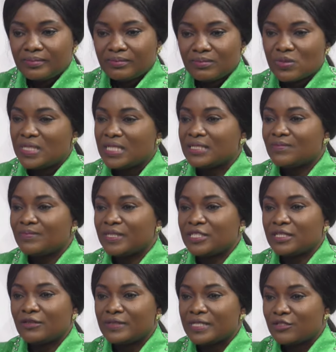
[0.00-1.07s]
most
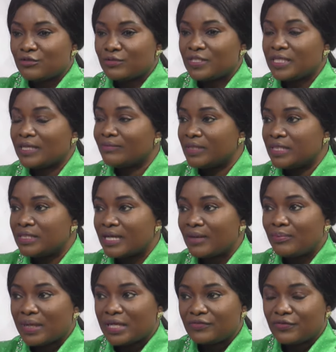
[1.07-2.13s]
especially on the social
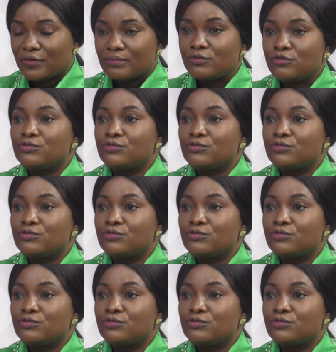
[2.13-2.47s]
media platform,